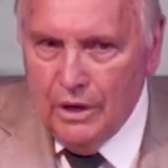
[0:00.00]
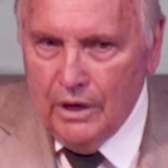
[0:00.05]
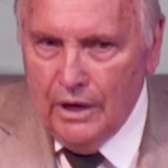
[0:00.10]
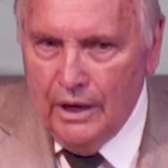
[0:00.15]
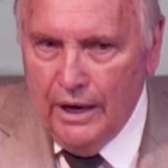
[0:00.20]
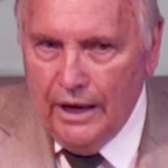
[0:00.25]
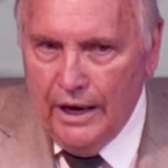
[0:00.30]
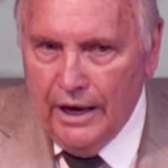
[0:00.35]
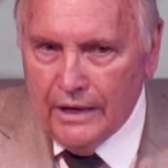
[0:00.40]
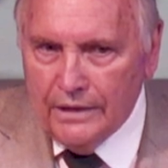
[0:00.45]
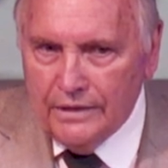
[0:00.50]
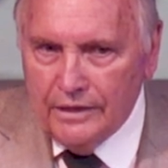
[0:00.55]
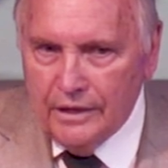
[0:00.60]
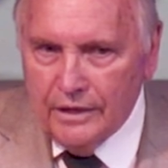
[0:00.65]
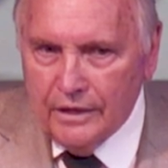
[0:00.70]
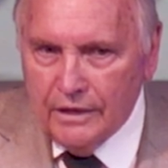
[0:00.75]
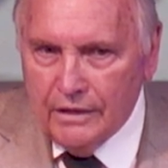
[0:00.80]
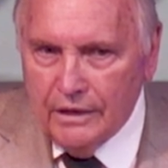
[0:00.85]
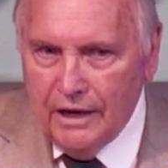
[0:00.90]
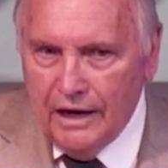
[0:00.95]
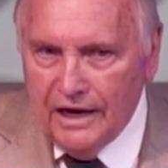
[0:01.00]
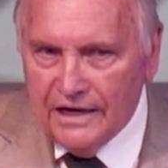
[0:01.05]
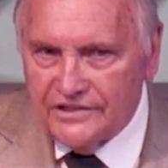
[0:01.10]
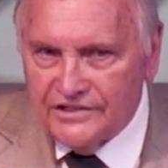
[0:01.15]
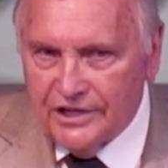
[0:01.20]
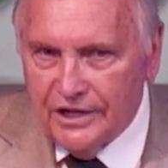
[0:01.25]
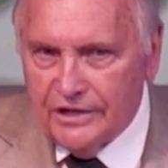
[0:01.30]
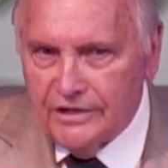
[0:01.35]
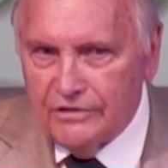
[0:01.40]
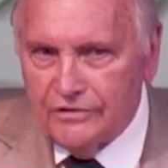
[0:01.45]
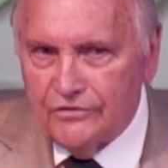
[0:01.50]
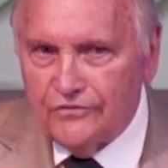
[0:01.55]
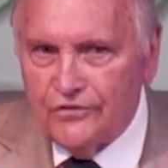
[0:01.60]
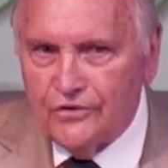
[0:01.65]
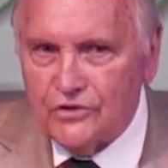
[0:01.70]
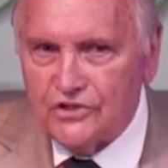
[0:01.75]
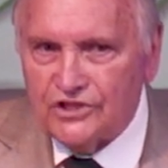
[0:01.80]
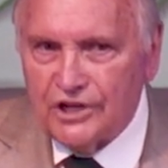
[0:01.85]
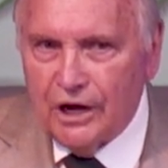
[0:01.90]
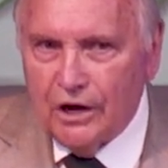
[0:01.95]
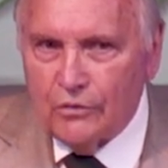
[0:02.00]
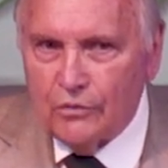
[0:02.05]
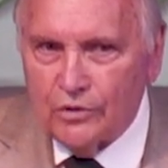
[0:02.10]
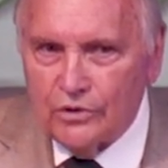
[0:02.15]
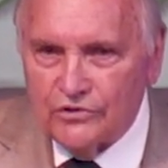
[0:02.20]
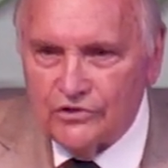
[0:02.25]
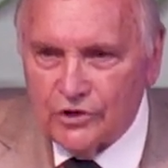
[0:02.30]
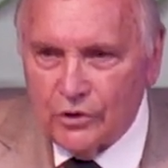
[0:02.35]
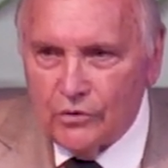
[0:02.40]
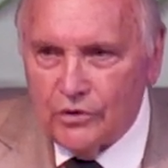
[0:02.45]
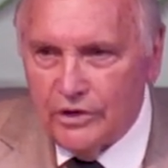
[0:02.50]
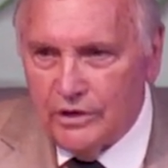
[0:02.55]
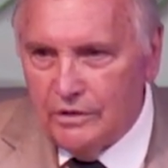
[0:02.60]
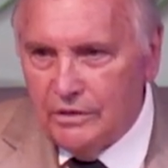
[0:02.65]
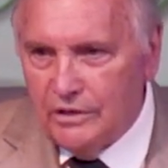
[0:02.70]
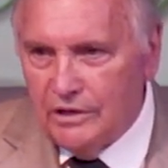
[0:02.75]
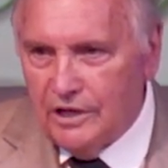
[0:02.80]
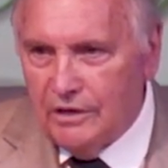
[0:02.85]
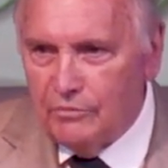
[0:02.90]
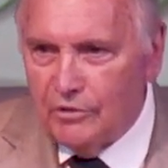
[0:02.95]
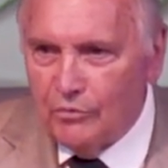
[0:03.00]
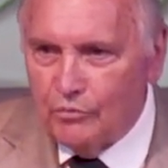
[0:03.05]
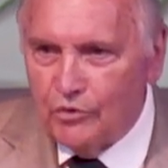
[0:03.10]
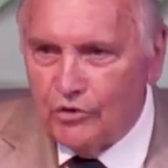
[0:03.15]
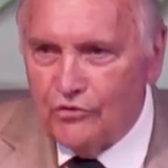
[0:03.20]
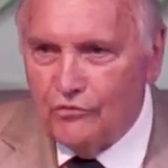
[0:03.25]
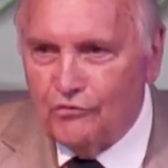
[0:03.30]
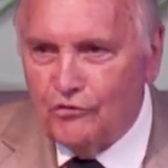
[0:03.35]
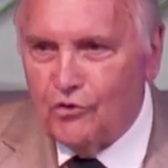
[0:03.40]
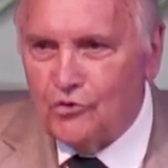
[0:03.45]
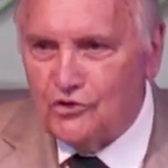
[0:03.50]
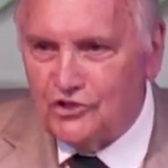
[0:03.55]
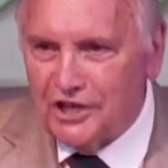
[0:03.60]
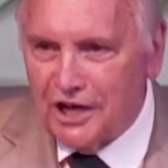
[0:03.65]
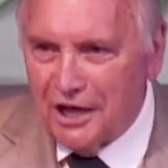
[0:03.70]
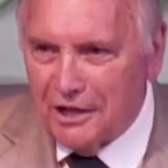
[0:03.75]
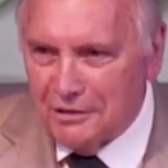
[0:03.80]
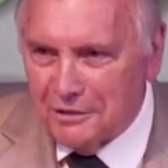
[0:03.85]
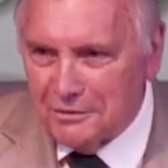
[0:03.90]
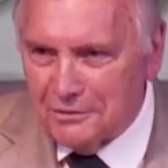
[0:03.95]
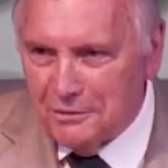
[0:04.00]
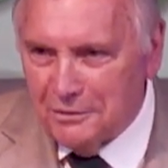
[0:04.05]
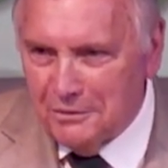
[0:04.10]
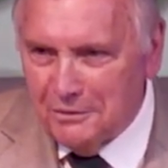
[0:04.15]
And uh, I said in the first hour, so he come up with a fruit salad.